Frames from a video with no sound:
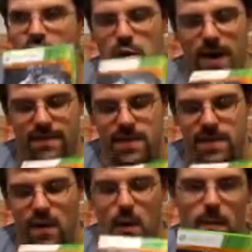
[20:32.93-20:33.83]
You have
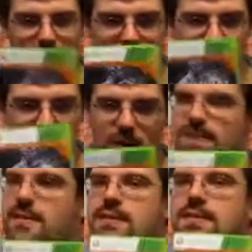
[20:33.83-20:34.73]
so many
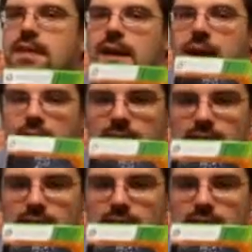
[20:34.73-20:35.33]
choices in